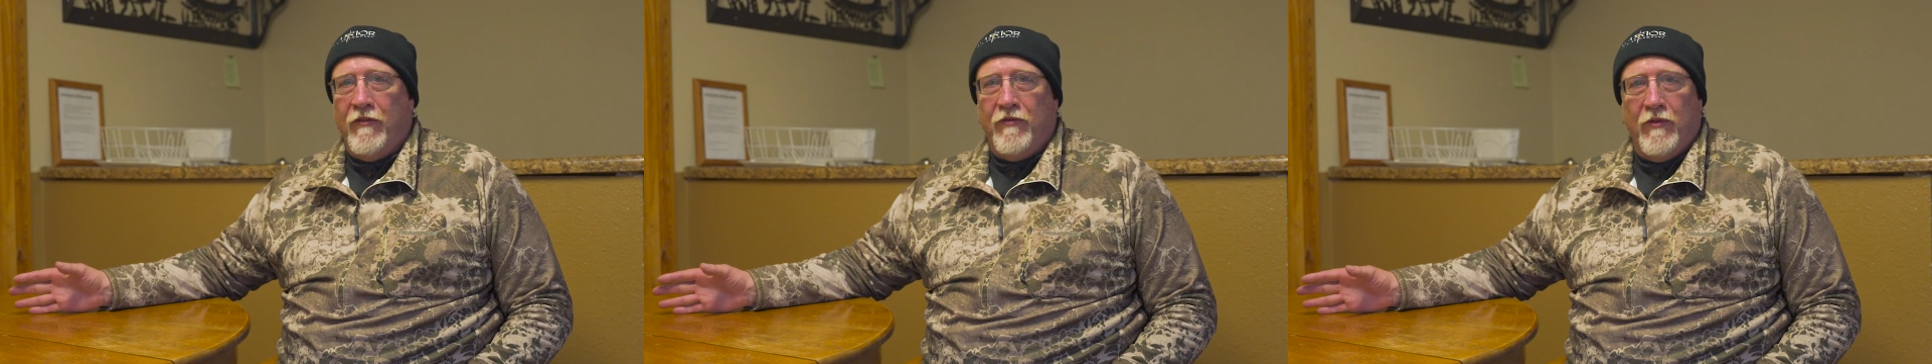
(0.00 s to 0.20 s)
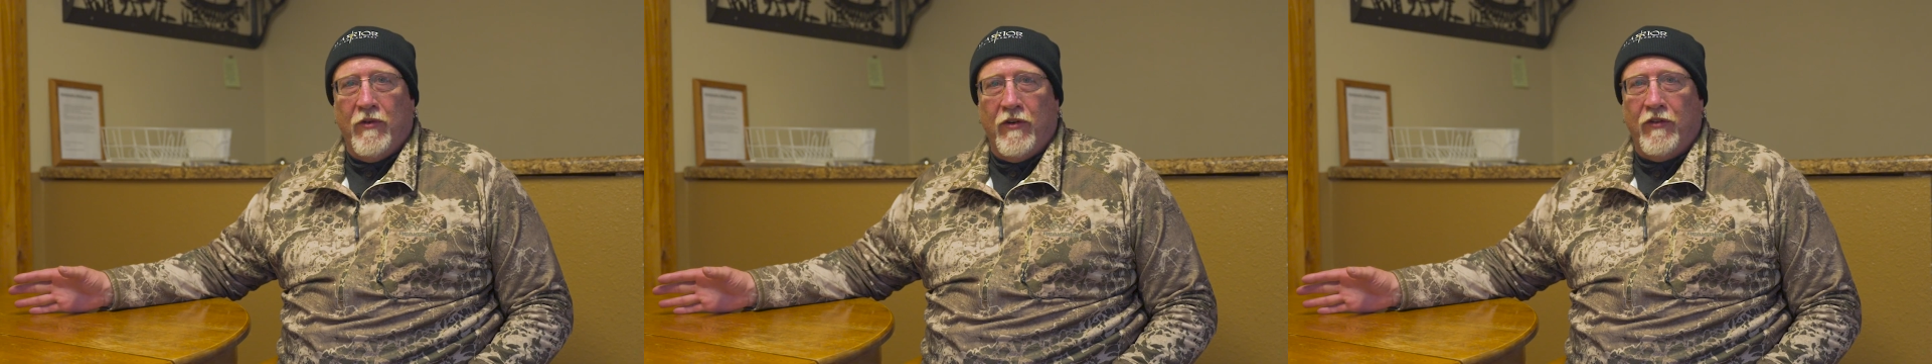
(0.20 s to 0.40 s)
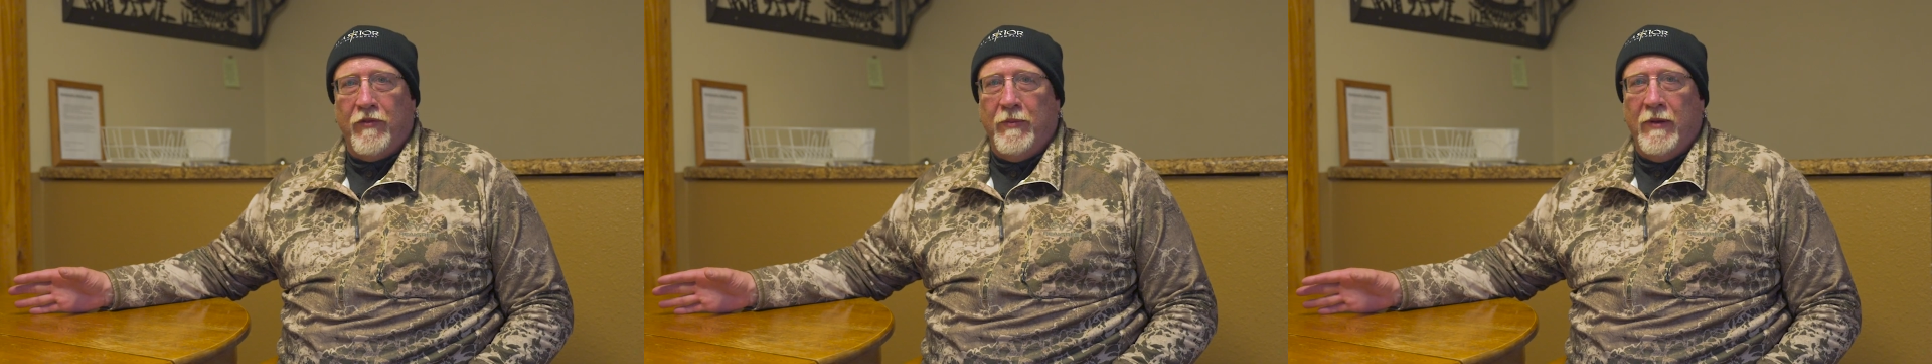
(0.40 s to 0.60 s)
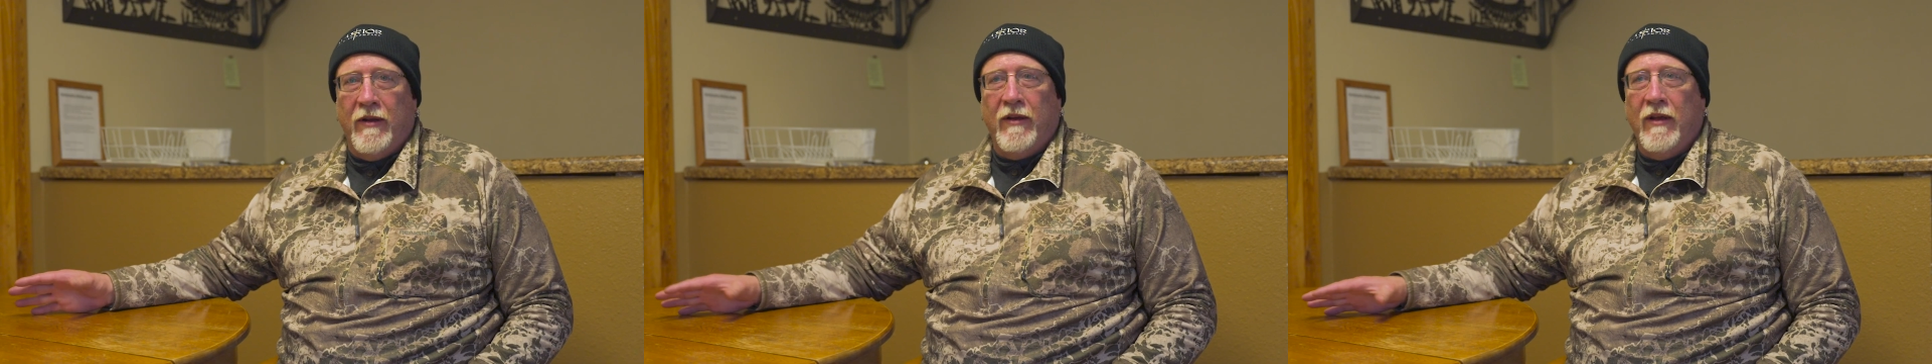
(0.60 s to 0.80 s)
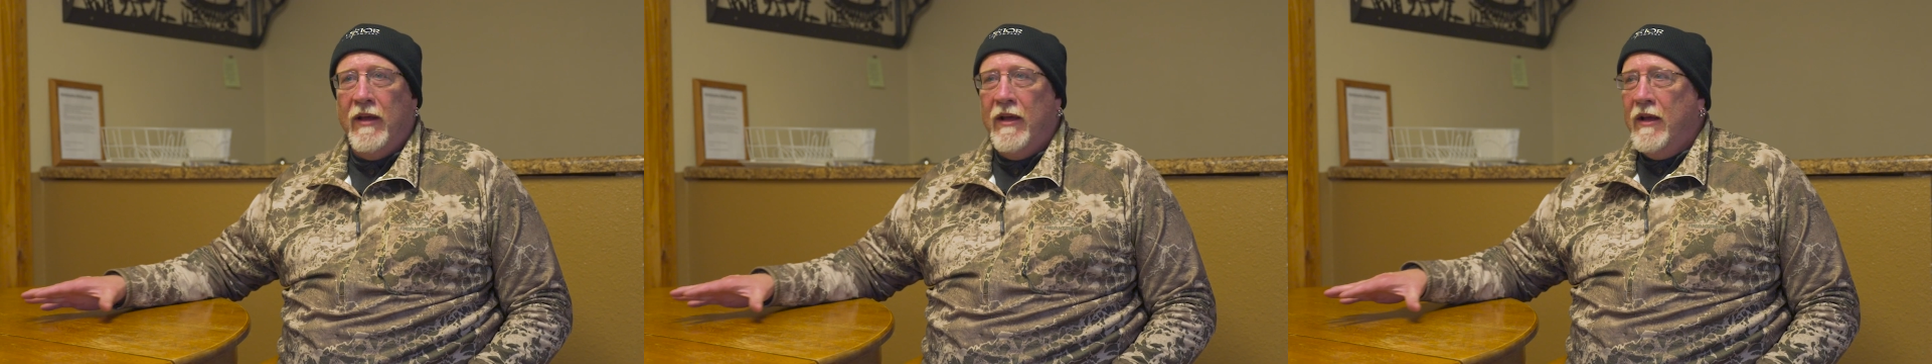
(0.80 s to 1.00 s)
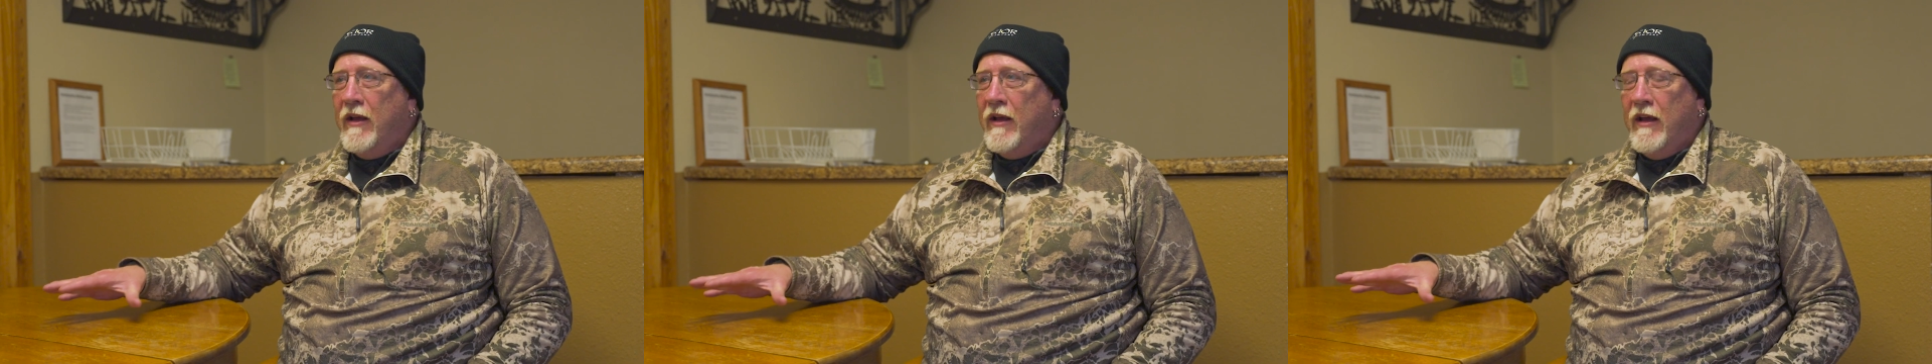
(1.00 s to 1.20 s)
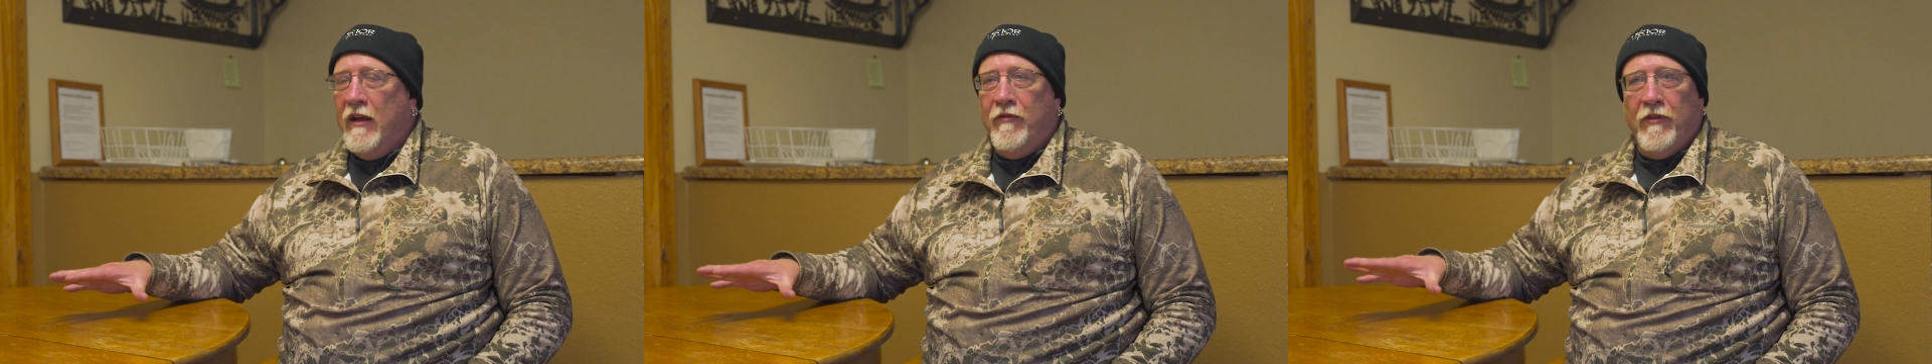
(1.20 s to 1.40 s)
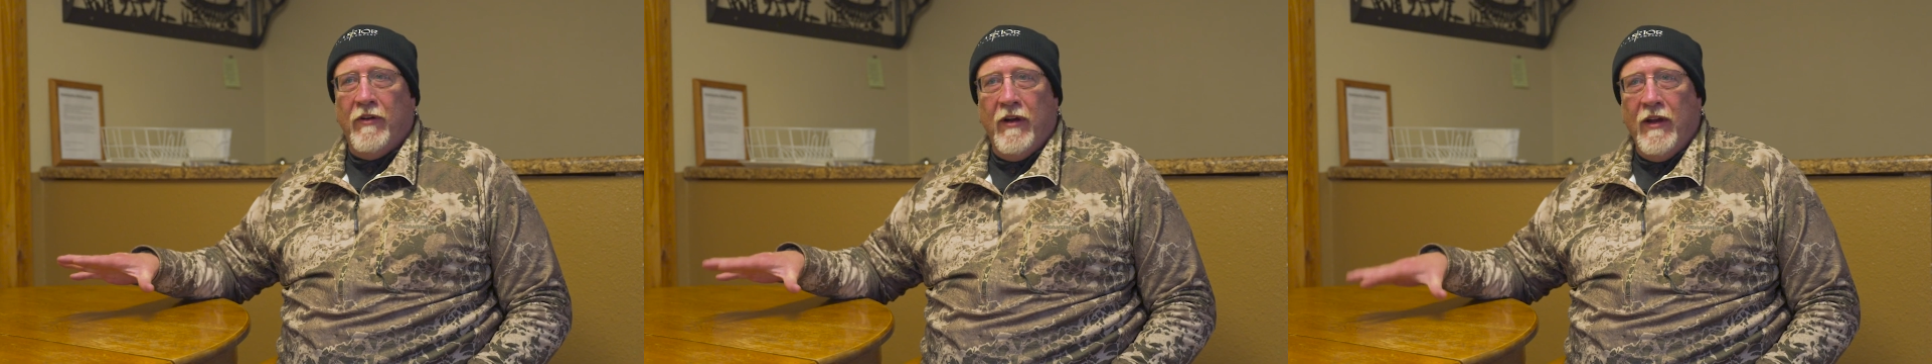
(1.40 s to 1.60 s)
enforcement,
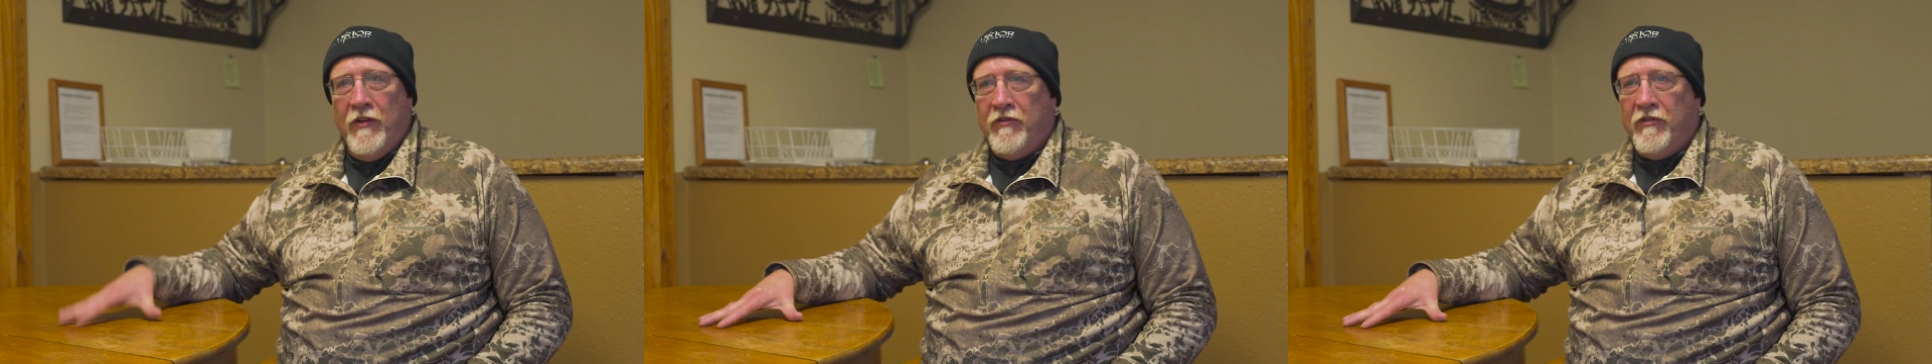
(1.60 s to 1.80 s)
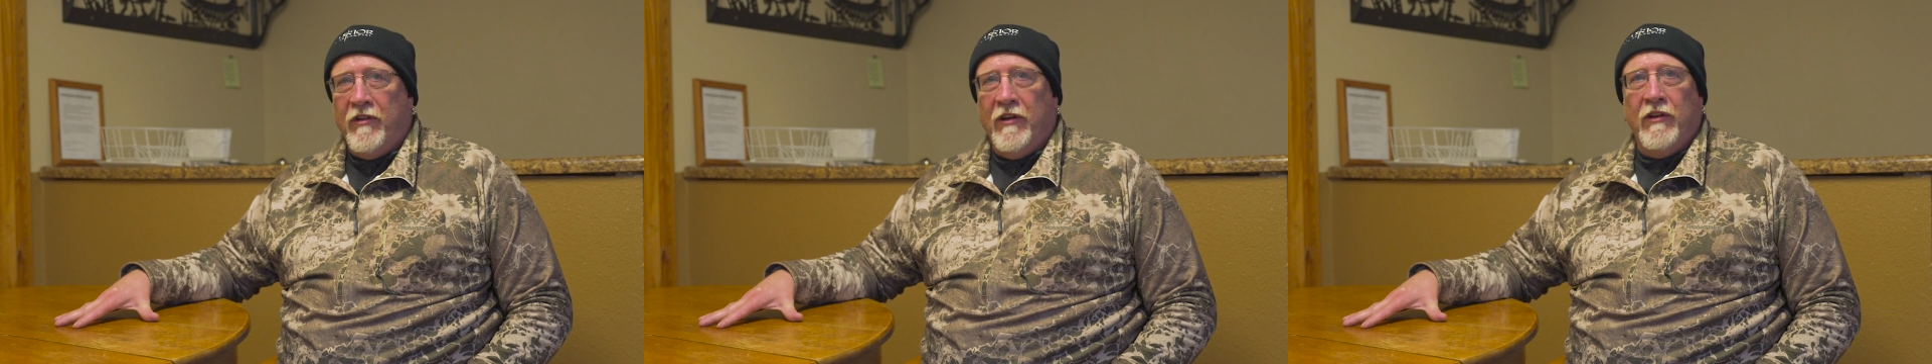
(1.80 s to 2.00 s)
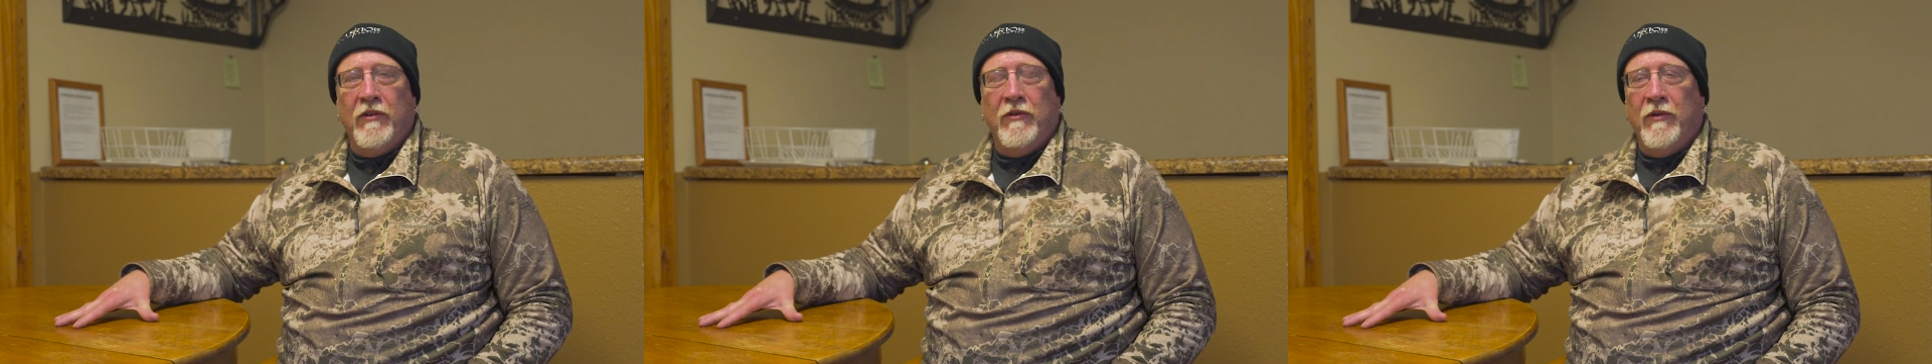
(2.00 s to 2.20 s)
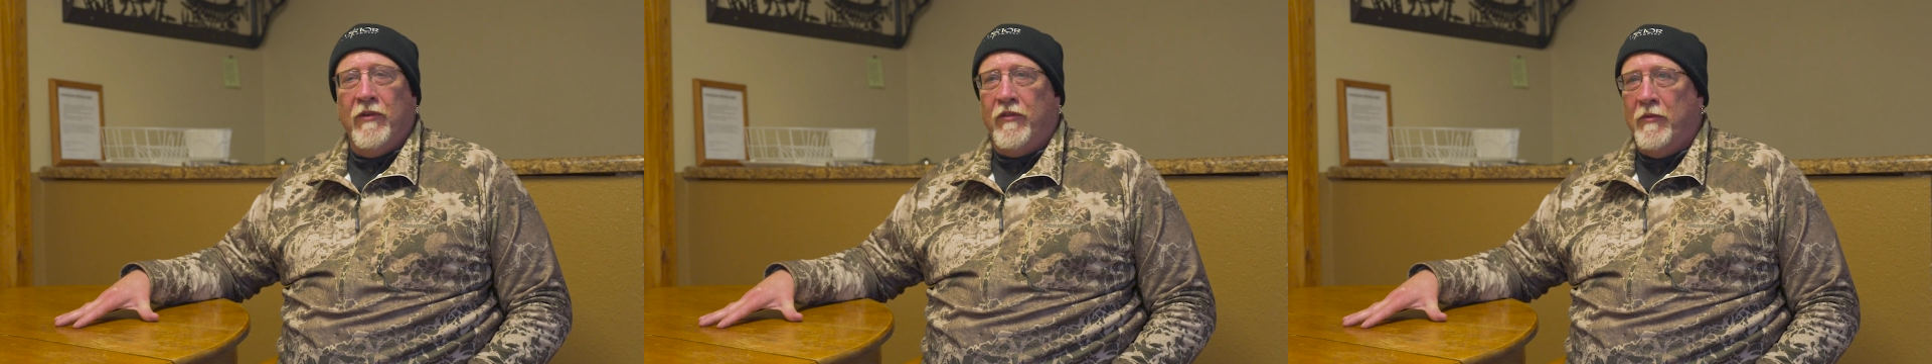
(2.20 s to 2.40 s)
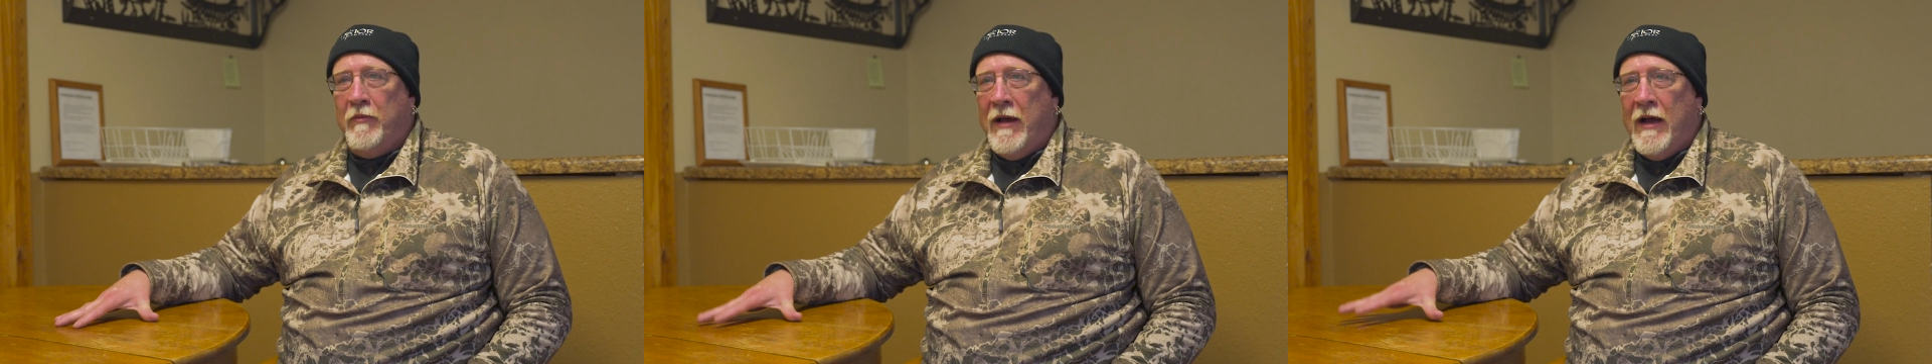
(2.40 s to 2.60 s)
if you're interested in doing some